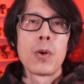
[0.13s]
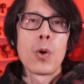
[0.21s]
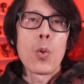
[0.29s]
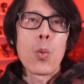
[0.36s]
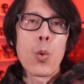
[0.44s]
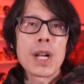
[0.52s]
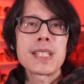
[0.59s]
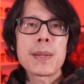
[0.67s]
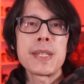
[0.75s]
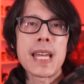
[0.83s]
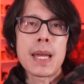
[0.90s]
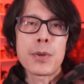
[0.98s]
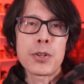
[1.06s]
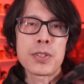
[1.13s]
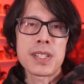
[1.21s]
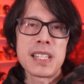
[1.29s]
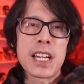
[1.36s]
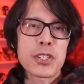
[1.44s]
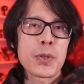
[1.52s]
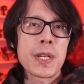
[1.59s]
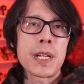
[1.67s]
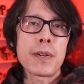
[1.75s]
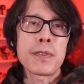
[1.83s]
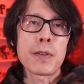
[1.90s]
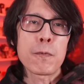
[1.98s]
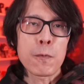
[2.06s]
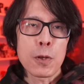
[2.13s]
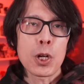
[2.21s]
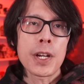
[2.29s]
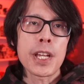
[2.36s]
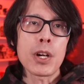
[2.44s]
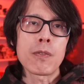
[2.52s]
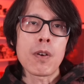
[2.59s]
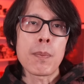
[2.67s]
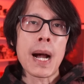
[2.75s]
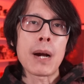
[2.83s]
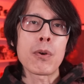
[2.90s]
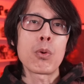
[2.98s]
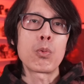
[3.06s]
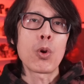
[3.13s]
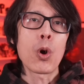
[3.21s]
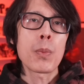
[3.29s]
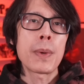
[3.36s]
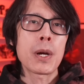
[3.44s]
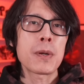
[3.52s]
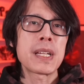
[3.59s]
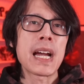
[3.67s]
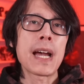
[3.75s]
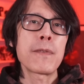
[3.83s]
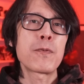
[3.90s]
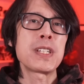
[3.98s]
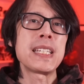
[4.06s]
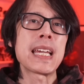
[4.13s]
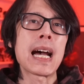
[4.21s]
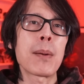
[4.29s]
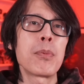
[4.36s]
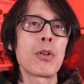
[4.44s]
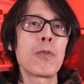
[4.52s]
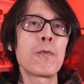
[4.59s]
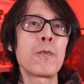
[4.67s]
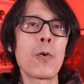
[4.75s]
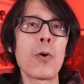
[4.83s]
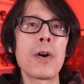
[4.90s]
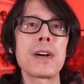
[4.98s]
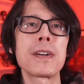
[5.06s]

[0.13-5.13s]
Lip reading: What's up gamers, Lexu here with the Flurry Overpower Rogue build guide for Diablo 4.